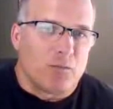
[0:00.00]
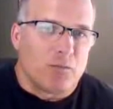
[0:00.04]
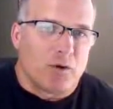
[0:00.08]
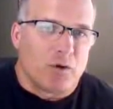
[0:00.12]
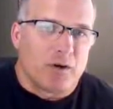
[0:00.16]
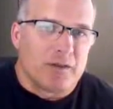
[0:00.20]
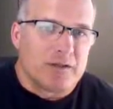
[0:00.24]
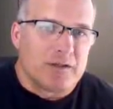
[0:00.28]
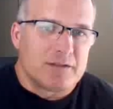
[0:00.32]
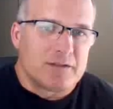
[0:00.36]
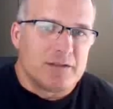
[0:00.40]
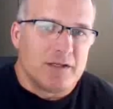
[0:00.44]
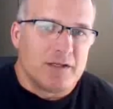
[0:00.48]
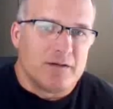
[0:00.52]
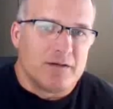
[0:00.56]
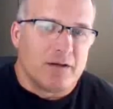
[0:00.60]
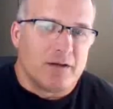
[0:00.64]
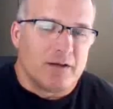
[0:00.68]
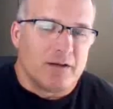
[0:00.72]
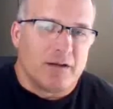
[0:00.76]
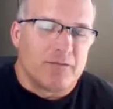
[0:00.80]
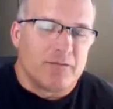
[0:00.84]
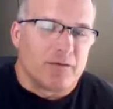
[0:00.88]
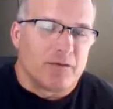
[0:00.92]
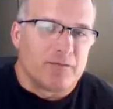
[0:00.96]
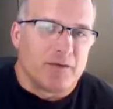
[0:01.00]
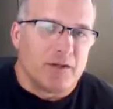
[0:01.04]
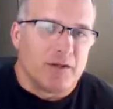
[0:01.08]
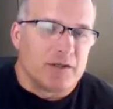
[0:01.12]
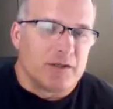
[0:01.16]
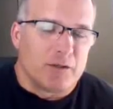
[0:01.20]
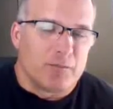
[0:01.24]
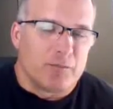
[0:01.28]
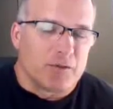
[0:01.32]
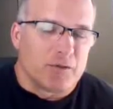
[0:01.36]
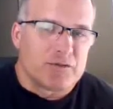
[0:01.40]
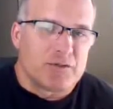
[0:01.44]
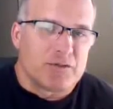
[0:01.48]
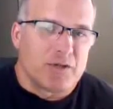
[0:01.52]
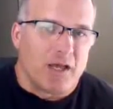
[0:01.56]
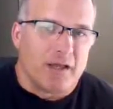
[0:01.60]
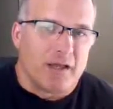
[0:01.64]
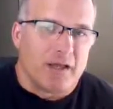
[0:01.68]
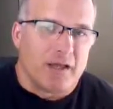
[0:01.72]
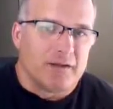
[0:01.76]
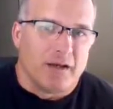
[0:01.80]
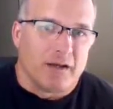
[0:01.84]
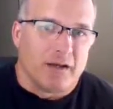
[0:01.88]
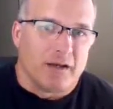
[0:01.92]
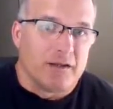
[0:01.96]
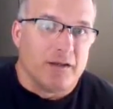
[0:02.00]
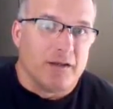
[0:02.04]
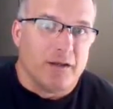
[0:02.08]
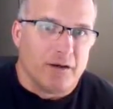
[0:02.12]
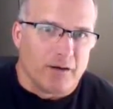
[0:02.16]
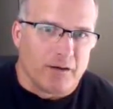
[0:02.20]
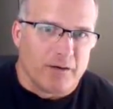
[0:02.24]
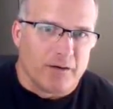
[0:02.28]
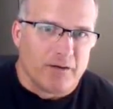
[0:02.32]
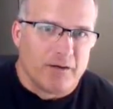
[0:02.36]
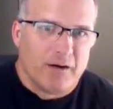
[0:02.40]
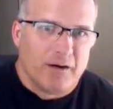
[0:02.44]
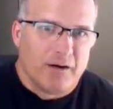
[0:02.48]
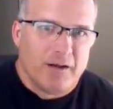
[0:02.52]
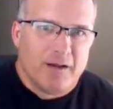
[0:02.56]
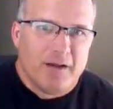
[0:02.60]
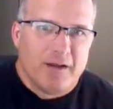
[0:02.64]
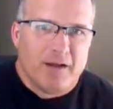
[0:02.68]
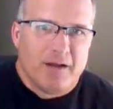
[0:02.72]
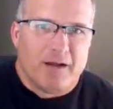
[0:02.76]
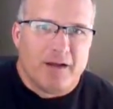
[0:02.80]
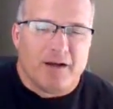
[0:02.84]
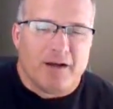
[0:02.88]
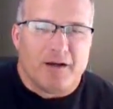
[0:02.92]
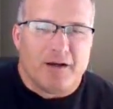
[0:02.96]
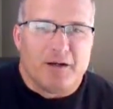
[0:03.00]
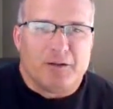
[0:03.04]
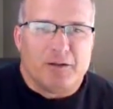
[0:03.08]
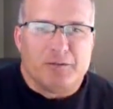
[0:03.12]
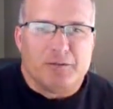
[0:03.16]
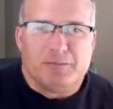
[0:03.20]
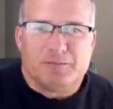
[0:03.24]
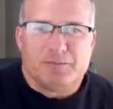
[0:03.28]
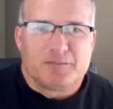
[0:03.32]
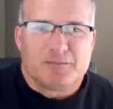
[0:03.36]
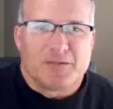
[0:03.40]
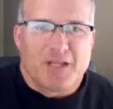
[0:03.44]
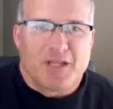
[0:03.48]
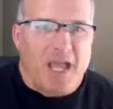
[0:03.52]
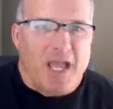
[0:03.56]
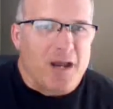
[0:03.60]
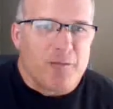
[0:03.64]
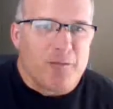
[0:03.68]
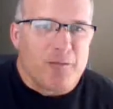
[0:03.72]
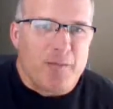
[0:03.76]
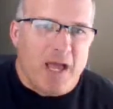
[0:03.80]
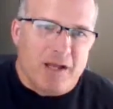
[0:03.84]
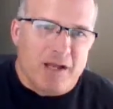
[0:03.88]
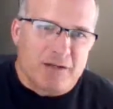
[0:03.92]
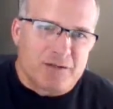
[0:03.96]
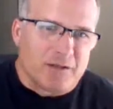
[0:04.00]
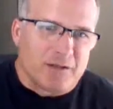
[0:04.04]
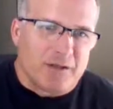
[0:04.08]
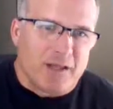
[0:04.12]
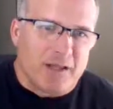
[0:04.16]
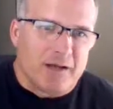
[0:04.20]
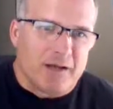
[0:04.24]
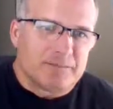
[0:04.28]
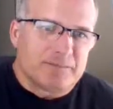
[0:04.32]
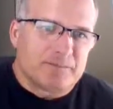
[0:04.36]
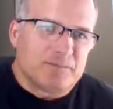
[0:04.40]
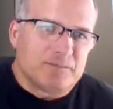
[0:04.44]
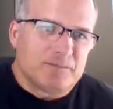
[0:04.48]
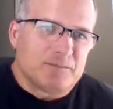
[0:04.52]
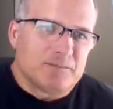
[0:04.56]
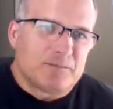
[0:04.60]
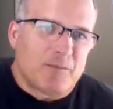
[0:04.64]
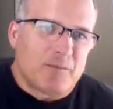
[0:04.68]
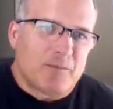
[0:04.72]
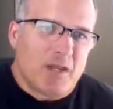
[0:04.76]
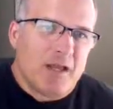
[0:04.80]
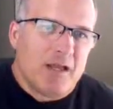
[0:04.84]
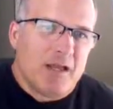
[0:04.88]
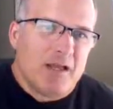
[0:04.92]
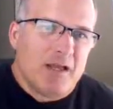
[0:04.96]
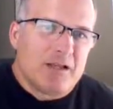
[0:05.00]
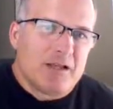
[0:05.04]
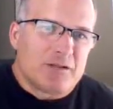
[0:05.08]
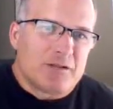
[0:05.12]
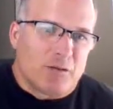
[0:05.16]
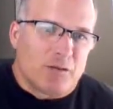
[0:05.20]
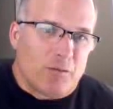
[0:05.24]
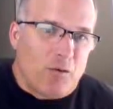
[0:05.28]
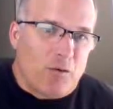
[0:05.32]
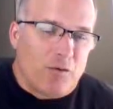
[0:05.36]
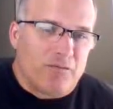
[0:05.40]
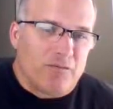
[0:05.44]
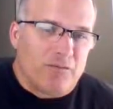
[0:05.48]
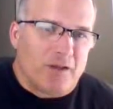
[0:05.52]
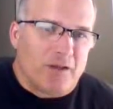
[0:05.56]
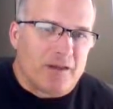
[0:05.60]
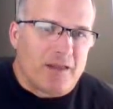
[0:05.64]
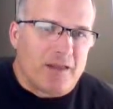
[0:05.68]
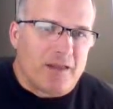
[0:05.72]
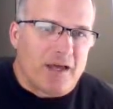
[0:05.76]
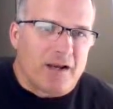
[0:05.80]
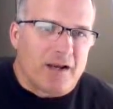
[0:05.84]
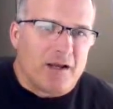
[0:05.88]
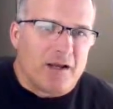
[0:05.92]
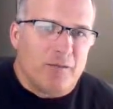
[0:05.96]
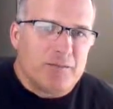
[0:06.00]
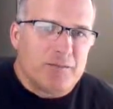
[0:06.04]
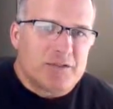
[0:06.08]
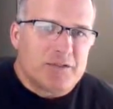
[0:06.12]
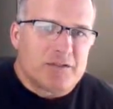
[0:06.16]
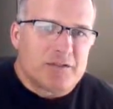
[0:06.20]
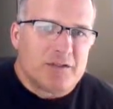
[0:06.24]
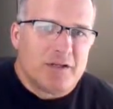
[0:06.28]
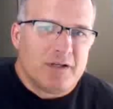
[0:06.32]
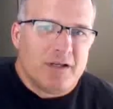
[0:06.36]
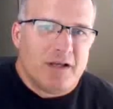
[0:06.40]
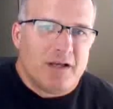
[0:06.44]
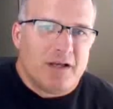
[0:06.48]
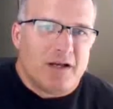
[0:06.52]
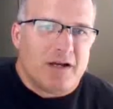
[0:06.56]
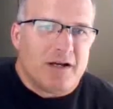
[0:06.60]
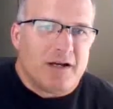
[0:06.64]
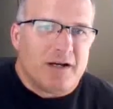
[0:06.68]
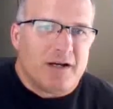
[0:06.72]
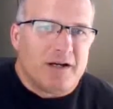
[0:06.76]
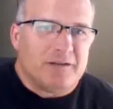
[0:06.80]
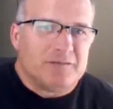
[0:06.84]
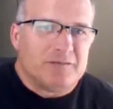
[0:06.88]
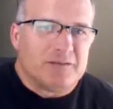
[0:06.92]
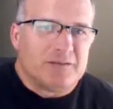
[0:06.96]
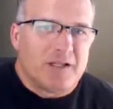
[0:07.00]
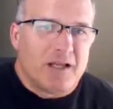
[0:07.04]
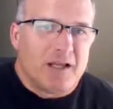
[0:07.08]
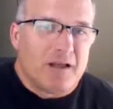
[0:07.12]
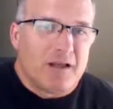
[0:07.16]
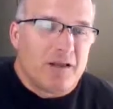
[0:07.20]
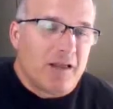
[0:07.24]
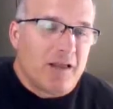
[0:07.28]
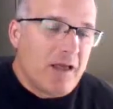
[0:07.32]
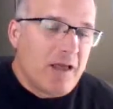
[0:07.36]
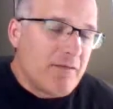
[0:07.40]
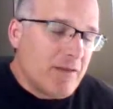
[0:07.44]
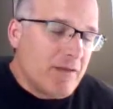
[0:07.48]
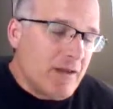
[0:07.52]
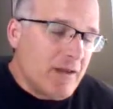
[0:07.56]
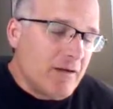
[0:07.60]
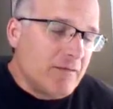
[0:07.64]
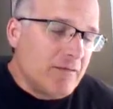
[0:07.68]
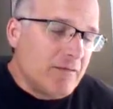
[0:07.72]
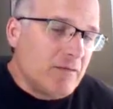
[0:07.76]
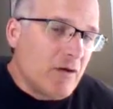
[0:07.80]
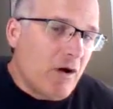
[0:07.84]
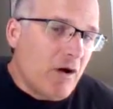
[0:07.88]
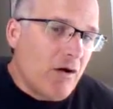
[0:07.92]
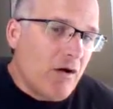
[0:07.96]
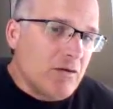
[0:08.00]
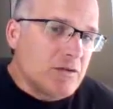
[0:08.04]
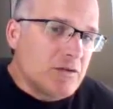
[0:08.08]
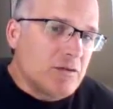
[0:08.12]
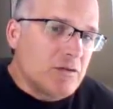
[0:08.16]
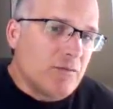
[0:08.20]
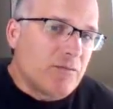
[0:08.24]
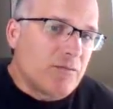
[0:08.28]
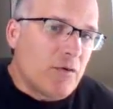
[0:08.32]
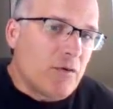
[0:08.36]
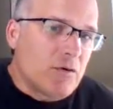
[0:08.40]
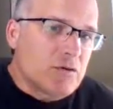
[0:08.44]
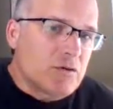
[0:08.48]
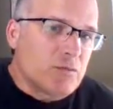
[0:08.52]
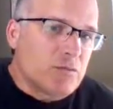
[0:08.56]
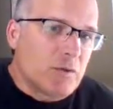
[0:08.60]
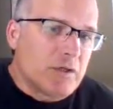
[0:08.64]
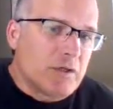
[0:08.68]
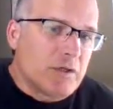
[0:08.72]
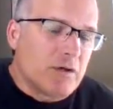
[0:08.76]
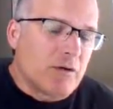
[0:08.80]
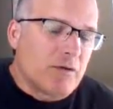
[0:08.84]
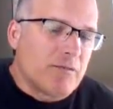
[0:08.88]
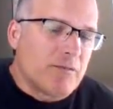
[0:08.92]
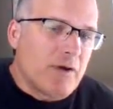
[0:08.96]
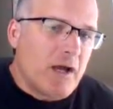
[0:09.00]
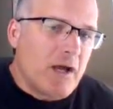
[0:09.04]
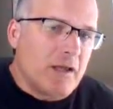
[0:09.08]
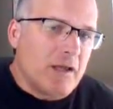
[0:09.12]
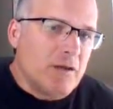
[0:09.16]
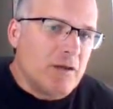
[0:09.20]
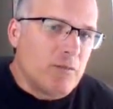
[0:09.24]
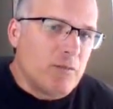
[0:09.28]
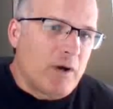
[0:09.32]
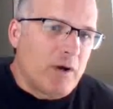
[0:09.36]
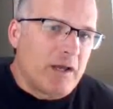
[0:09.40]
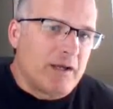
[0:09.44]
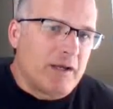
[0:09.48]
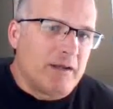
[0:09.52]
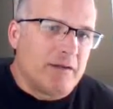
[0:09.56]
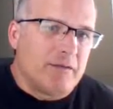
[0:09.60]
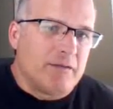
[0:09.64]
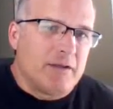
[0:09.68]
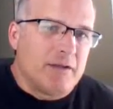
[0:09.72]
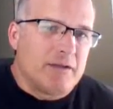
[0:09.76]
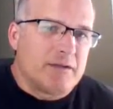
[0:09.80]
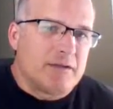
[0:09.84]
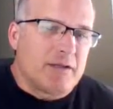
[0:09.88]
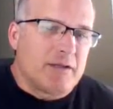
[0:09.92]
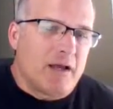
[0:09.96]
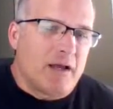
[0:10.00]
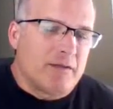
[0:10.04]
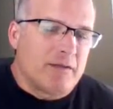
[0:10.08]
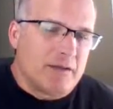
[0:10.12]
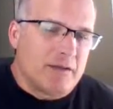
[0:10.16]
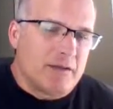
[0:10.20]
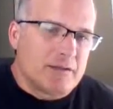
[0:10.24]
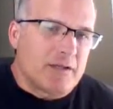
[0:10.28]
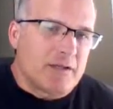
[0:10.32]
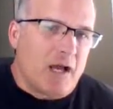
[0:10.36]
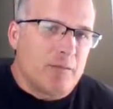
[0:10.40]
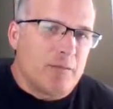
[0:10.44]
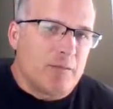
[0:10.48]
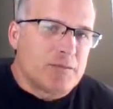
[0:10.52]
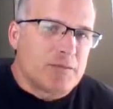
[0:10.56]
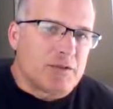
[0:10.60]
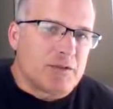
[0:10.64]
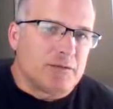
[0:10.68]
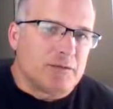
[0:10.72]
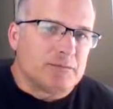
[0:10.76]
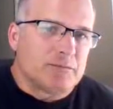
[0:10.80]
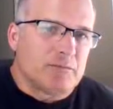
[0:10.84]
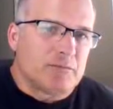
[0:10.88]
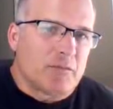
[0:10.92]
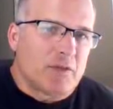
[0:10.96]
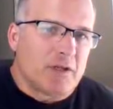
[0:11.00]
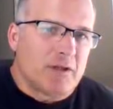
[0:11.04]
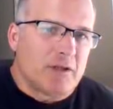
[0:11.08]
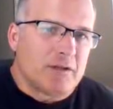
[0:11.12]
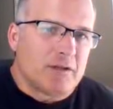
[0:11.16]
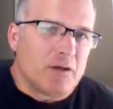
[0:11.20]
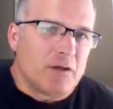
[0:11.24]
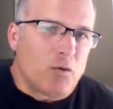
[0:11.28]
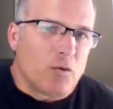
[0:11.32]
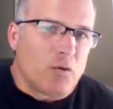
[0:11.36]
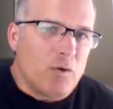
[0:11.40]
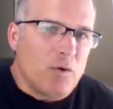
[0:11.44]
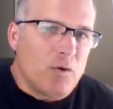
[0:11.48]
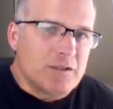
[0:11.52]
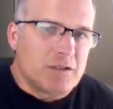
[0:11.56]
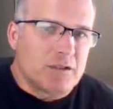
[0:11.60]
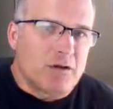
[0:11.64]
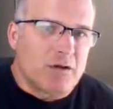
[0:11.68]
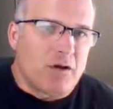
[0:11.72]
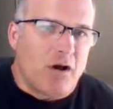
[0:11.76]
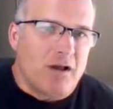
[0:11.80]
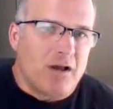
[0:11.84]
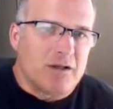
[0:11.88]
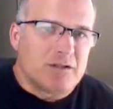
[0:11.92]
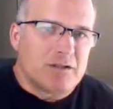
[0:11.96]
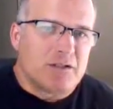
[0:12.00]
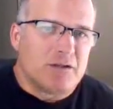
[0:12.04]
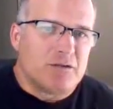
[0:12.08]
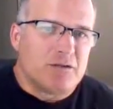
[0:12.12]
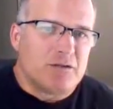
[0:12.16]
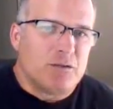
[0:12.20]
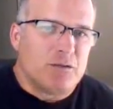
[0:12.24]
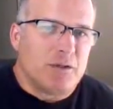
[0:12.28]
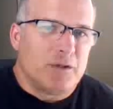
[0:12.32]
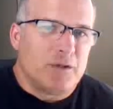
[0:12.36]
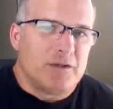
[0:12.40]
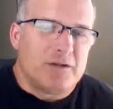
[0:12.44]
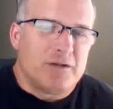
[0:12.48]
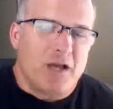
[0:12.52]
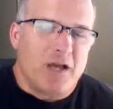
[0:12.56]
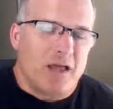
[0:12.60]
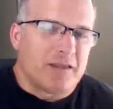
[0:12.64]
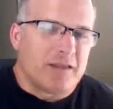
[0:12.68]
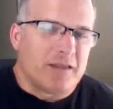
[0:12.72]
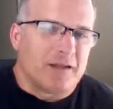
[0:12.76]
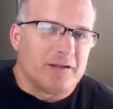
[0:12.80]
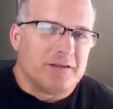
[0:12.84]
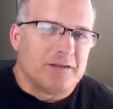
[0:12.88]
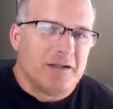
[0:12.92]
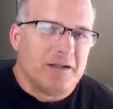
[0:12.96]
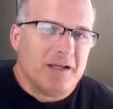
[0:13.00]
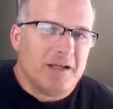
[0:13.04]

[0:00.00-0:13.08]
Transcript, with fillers: where this didn't deliver fifty percent in a year. Um, can't imagine that. So hopefully that helps. Um, and then also, folks, when you're evaluating these uh, this option, you know what's the cost of doing nothing?